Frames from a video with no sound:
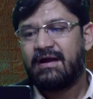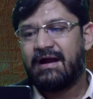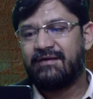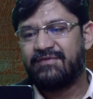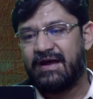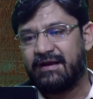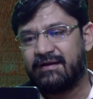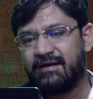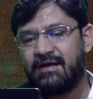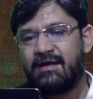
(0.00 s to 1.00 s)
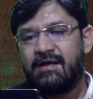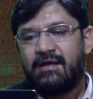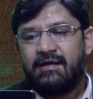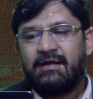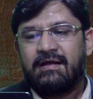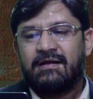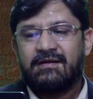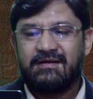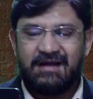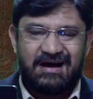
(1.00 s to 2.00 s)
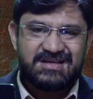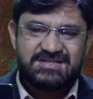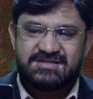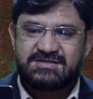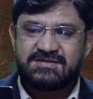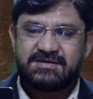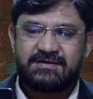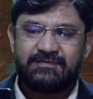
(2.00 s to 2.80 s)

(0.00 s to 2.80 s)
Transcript: And then last